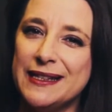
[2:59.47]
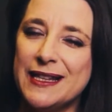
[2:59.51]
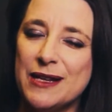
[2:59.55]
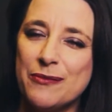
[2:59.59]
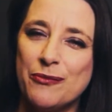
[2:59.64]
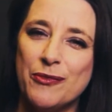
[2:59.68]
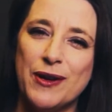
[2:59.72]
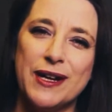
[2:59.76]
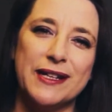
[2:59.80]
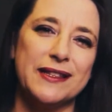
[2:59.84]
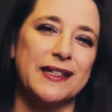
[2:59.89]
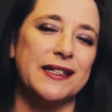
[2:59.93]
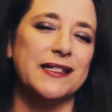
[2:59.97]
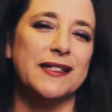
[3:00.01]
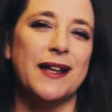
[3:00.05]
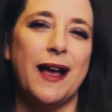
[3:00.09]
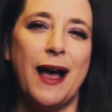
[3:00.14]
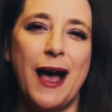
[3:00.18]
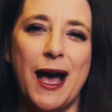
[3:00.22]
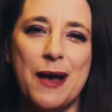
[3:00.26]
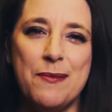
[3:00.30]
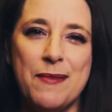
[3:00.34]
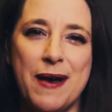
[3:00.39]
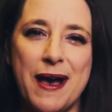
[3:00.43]
they break the
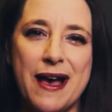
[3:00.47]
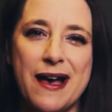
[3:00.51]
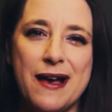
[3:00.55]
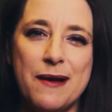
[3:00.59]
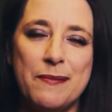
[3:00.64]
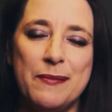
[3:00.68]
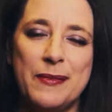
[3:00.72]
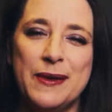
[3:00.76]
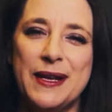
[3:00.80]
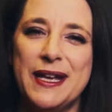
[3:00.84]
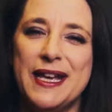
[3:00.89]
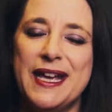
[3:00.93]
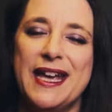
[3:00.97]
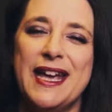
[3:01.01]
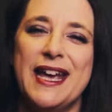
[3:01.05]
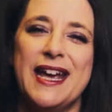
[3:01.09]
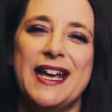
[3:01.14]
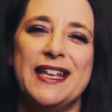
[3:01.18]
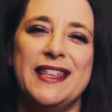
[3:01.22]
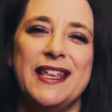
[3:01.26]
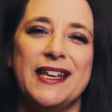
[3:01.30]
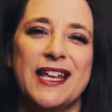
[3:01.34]
time up, they